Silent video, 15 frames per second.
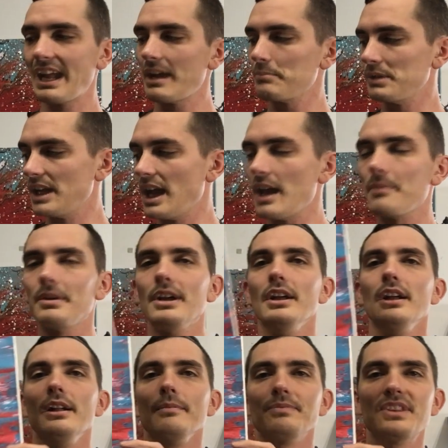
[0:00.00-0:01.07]
happen to have it.
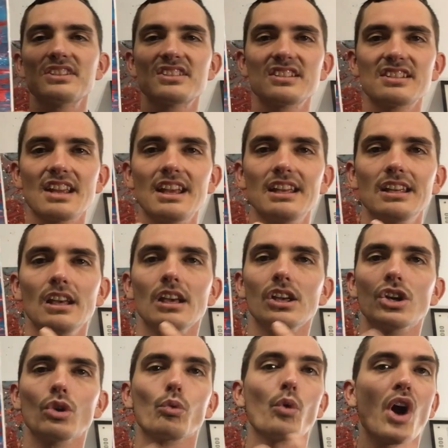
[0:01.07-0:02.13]
This is a
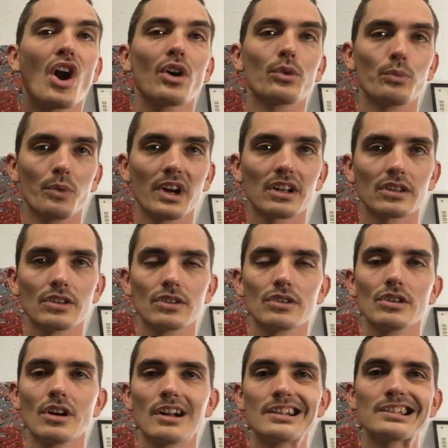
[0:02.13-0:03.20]
Gerhard
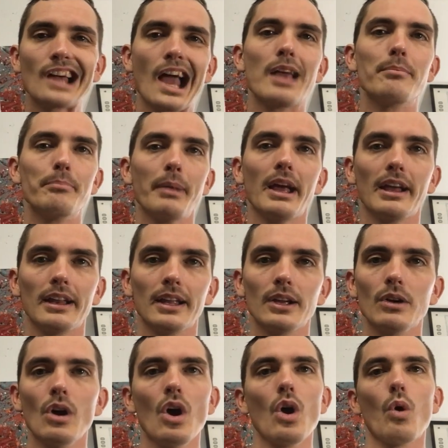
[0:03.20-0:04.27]
Richter type
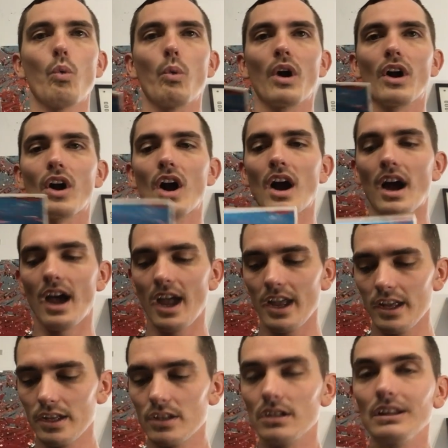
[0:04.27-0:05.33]
painting where
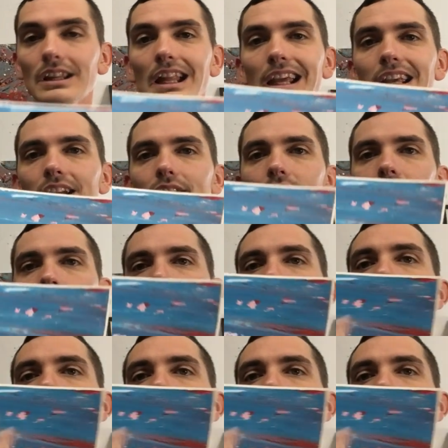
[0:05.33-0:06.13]
I layered